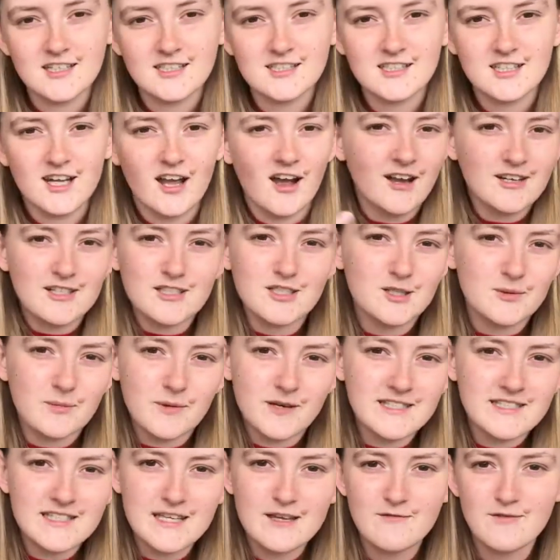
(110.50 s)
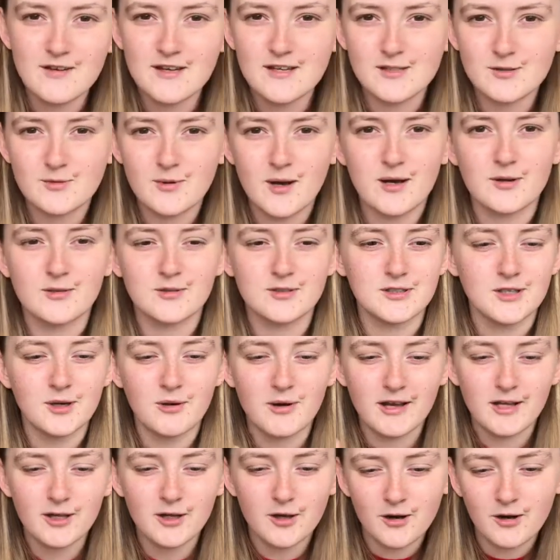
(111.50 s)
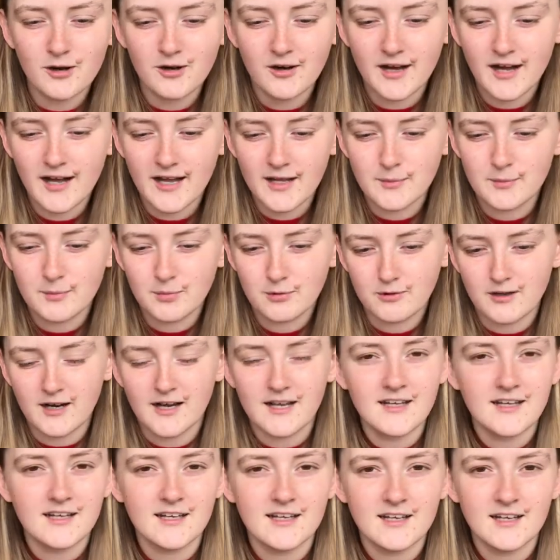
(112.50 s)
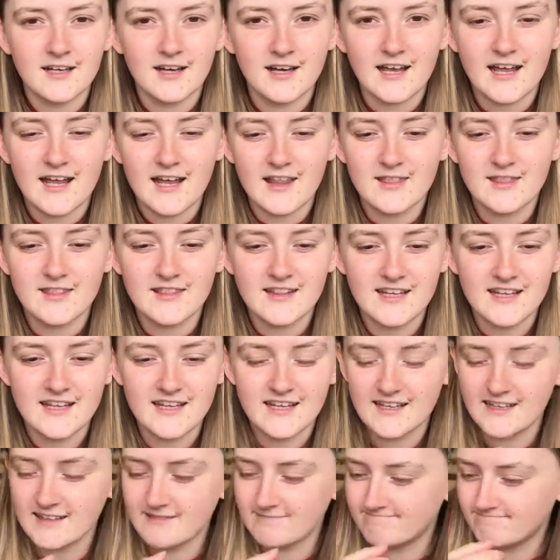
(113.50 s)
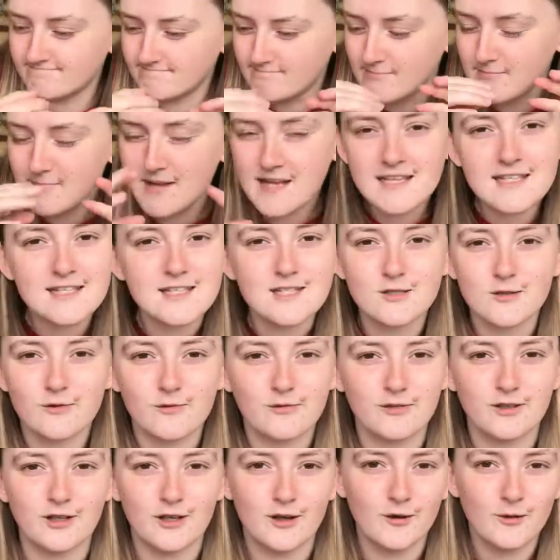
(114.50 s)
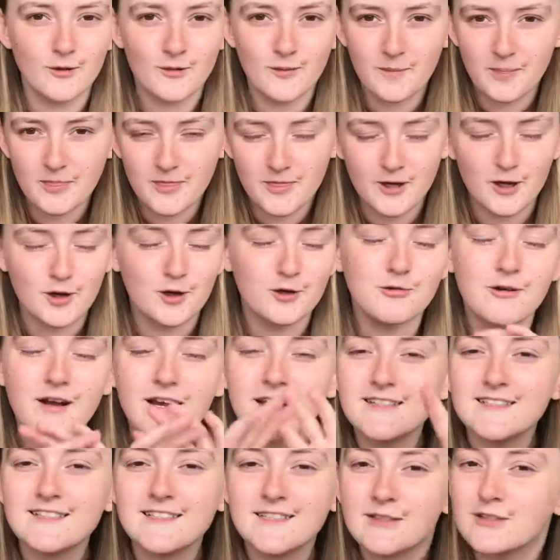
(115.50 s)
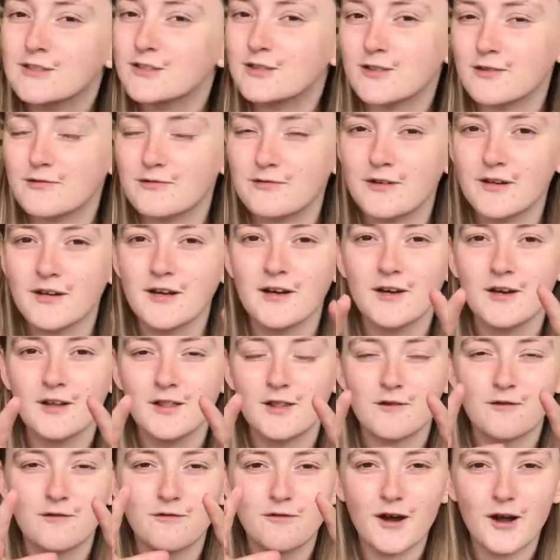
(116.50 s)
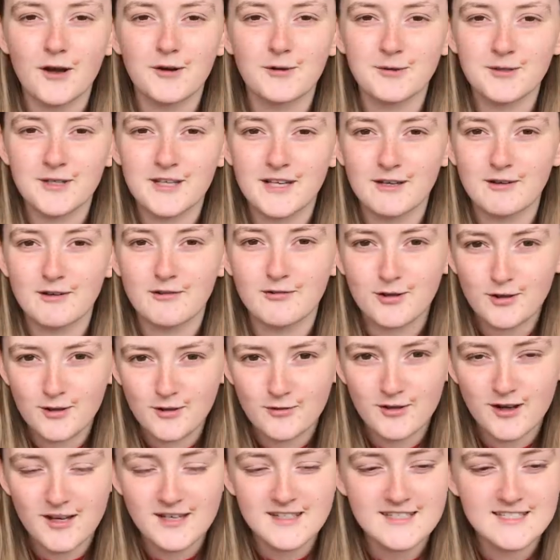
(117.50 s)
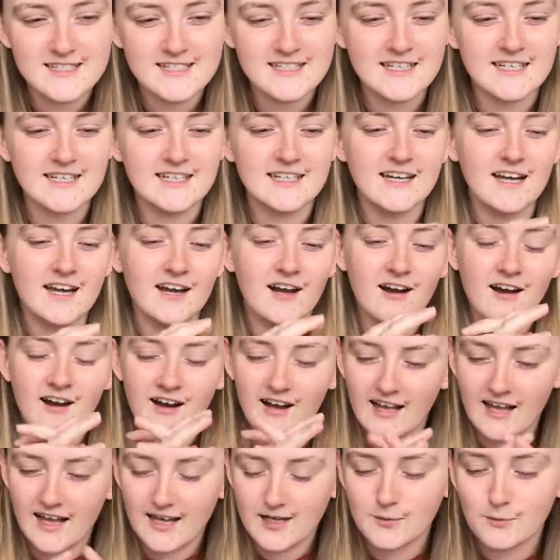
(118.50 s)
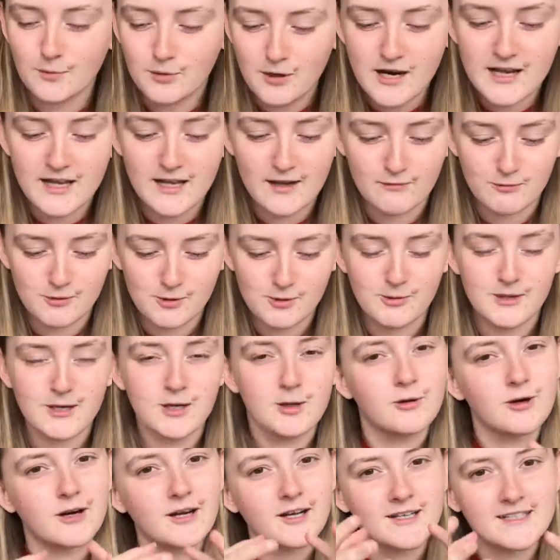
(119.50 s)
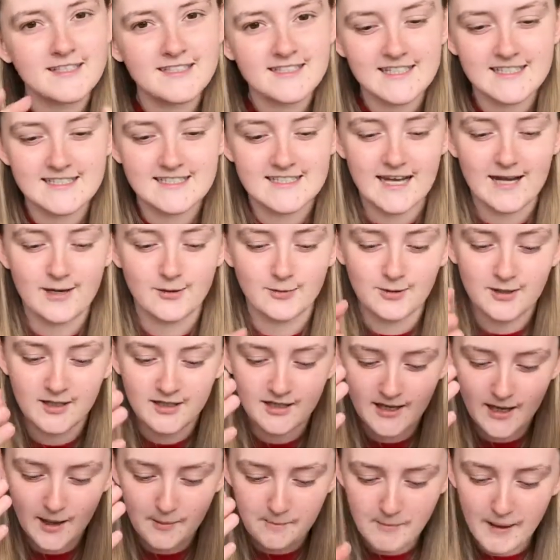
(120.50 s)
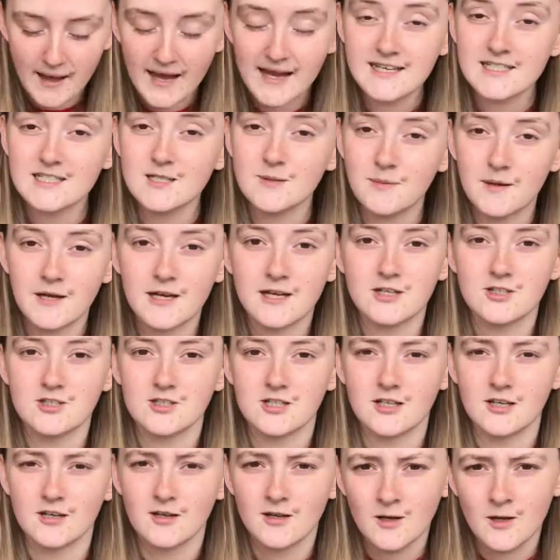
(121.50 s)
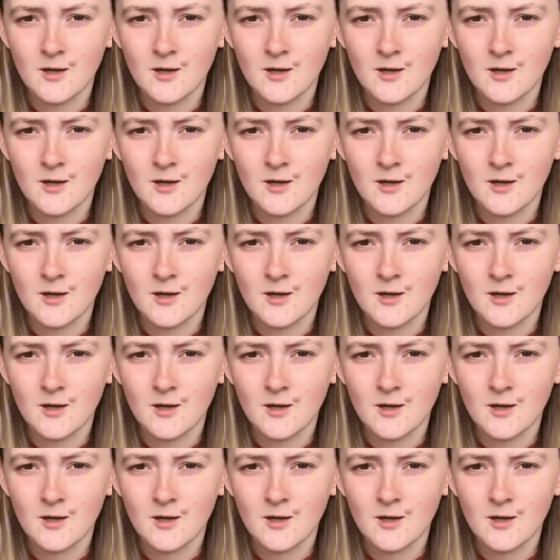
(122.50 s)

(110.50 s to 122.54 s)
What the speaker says: kind of to my CV as well. So I got a break in the midst of, you know, the craziness of the final year of university. I had a break every week where I could sit down and paint a picture